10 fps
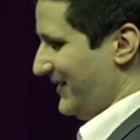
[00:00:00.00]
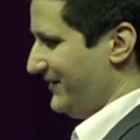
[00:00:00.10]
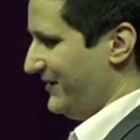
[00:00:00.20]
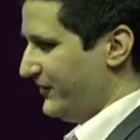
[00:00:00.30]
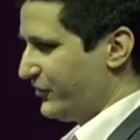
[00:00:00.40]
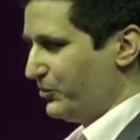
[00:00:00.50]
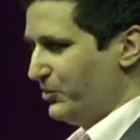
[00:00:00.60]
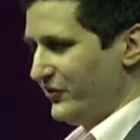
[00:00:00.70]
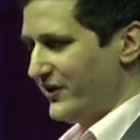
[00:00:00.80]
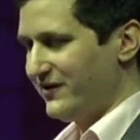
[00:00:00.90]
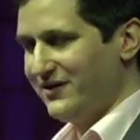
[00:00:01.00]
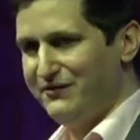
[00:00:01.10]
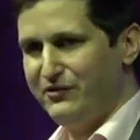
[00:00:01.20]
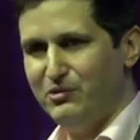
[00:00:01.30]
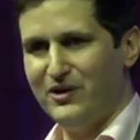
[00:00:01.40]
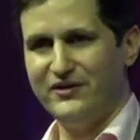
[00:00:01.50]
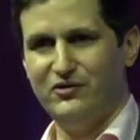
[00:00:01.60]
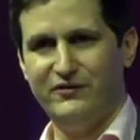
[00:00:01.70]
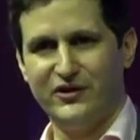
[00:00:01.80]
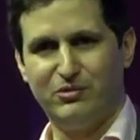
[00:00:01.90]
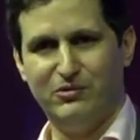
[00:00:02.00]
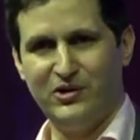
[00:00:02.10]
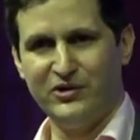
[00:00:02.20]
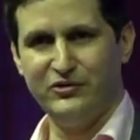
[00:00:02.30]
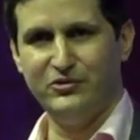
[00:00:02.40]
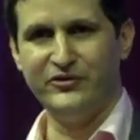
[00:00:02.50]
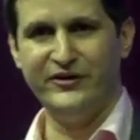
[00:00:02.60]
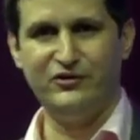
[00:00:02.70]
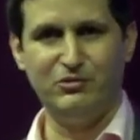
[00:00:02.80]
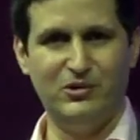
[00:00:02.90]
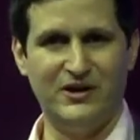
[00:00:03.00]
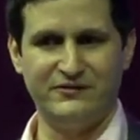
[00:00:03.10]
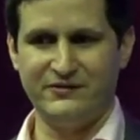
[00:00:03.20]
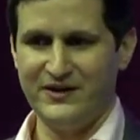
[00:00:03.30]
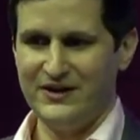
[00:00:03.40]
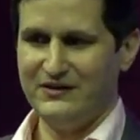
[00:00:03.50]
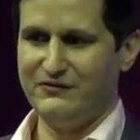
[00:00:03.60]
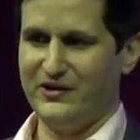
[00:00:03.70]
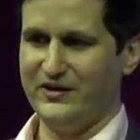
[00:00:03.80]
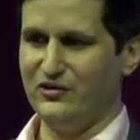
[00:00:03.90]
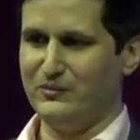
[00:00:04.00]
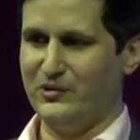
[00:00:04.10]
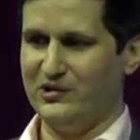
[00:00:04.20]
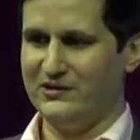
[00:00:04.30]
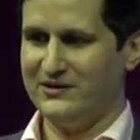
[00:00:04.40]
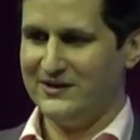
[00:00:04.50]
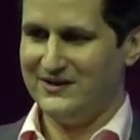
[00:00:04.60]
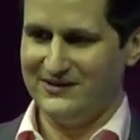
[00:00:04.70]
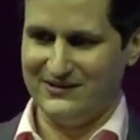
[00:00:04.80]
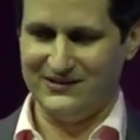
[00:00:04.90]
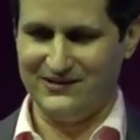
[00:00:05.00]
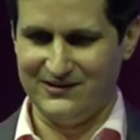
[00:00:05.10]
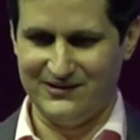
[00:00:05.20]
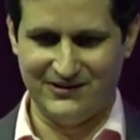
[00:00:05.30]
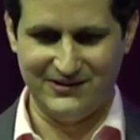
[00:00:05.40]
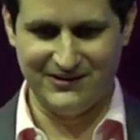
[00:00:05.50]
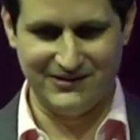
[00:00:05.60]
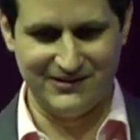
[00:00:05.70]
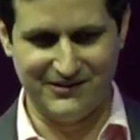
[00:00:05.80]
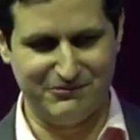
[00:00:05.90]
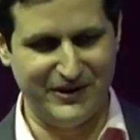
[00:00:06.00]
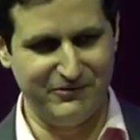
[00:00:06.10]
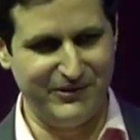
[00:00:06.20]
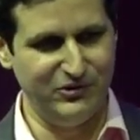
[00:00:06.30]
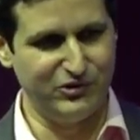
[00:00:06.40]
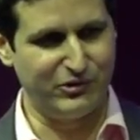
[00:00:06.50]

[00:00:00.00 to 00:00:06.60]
And it's true that if you are in the virtual world, you don't need to have, for example, uh, when, when, you